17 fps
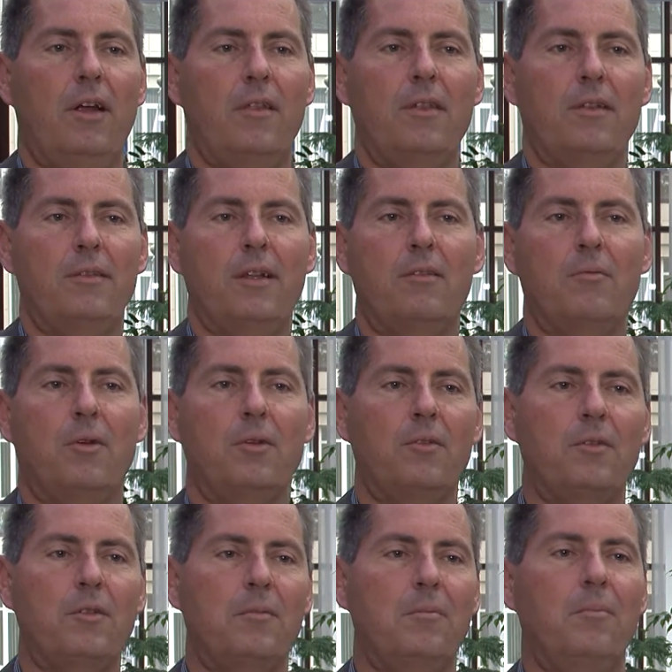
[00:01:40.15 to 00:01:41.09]
I think that's one
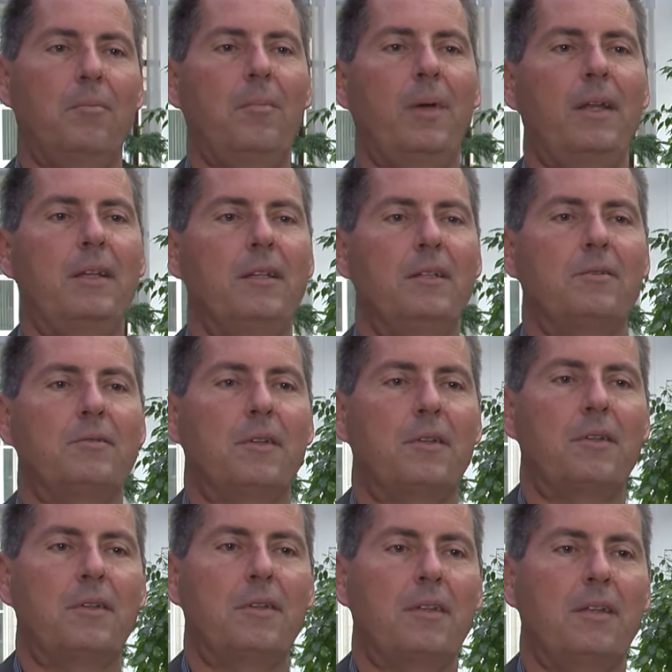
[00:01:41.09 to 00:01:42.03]
of the main
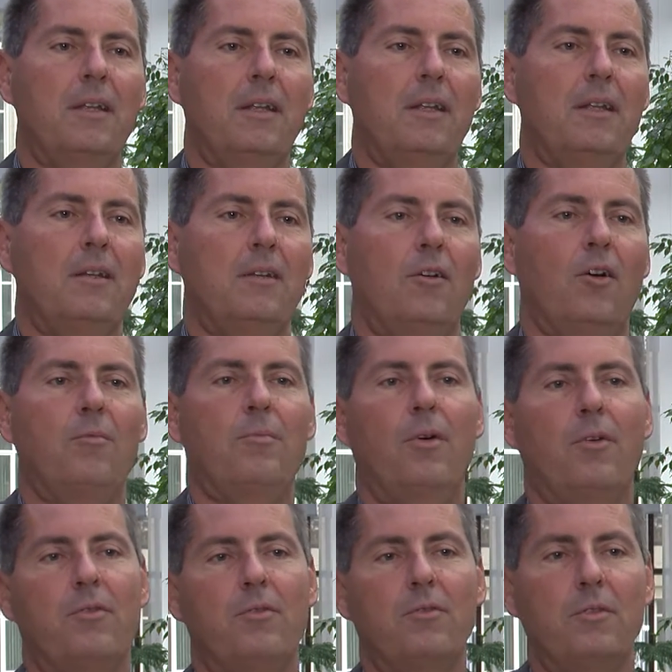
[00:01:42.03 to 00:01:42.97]
interests of
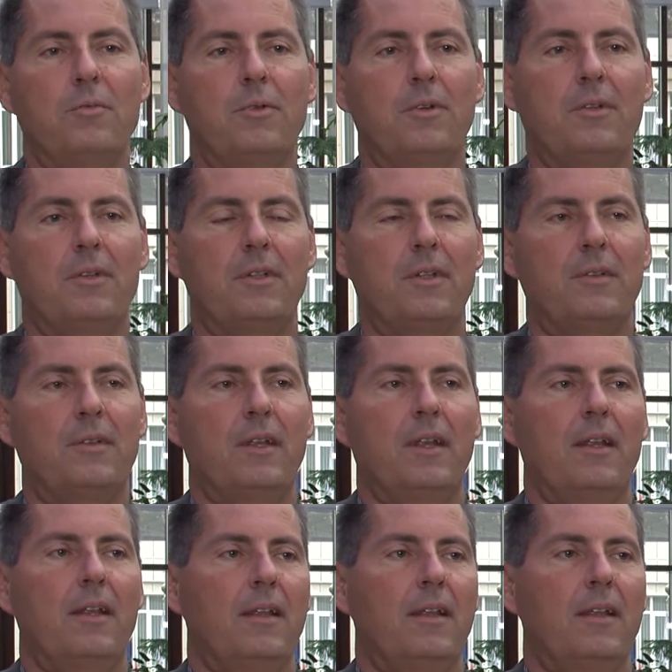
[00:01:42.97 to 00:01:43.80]
both universities.